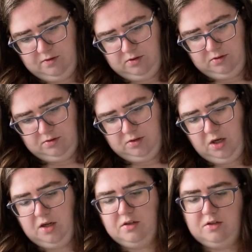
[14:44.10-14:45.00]
look,
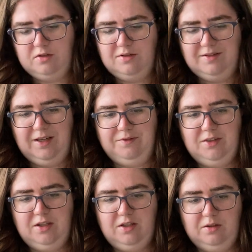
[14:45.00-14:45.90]
oh no, I've
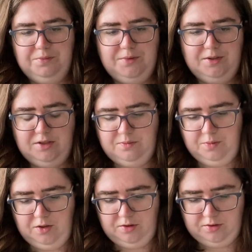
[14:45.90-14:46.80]
nearly completed
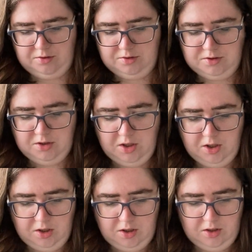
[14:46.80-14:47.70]
box.
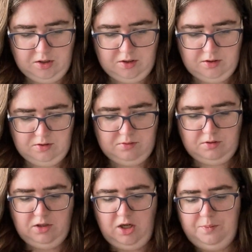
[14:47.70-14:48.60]

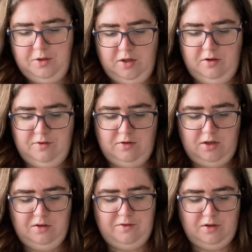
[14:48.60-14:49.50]
Well, that'll be
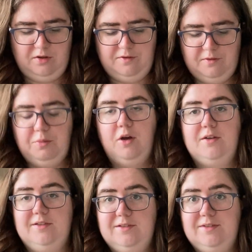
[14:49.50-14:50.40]
3, 4,
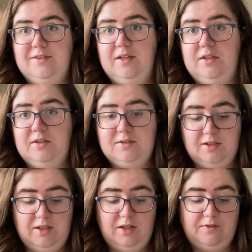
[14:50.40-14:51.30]
box 6,
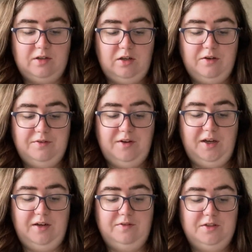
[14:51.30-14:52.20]
and then I've got
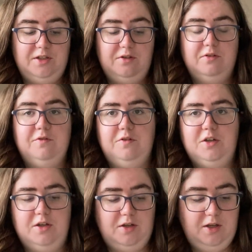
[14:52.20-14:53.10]
5 to do and
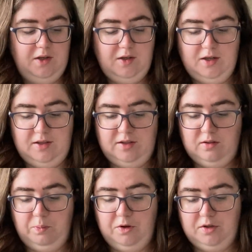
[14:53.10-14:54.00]
4, and
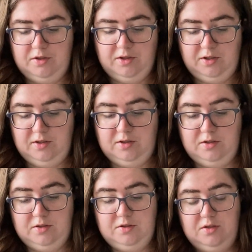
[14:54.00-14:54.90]
then the border
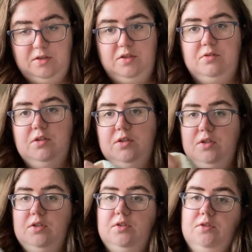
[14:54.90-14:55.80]
to do.
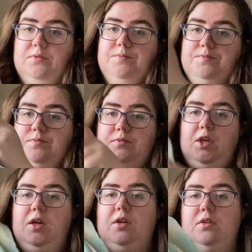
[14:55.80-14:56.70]

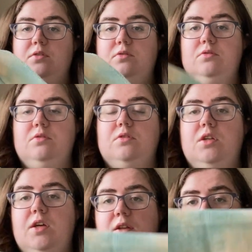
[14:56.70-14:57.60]
And
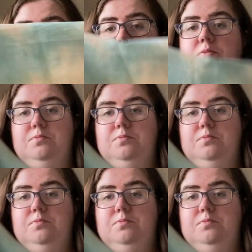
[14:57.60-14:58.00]
that's